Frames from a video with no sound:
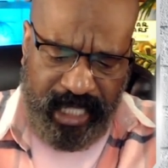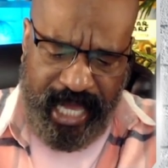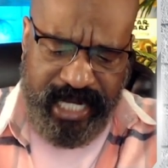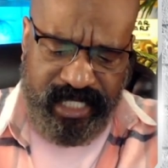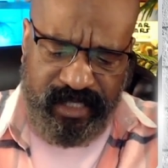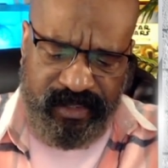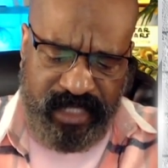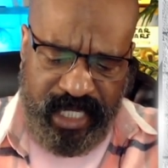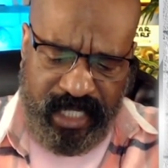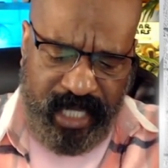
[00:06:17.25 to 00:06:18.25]
I didn't
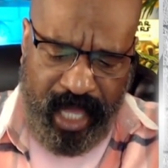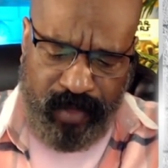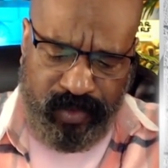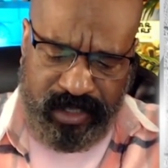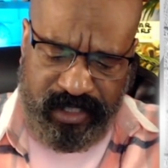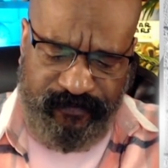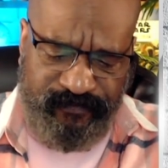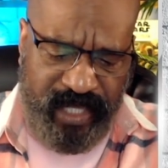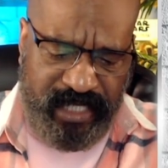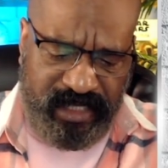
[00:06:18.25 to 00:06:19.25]
think I was the
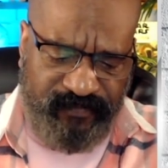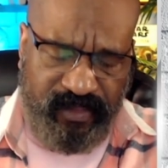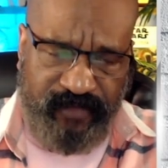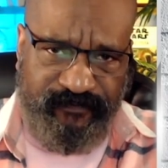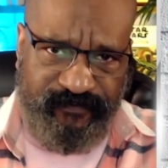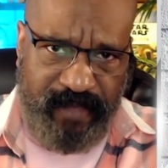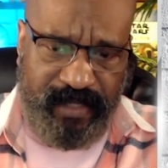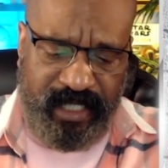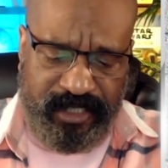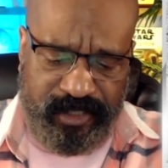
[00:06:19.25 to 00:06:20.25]
face of the
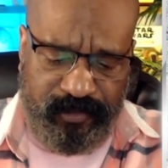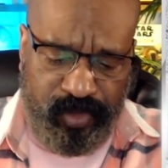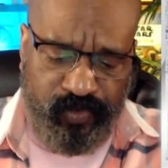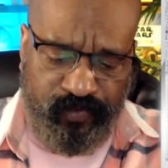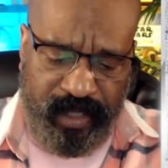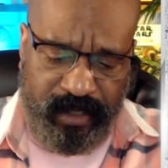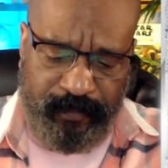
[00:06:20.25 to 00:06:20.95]
feminist movement,